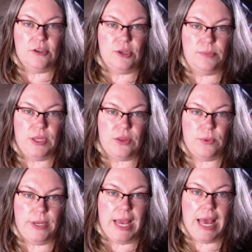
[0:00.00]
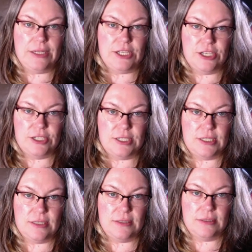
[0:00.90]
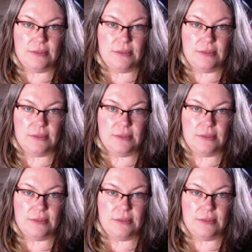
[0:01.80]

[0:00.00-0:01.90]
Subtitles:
should be 3 enters.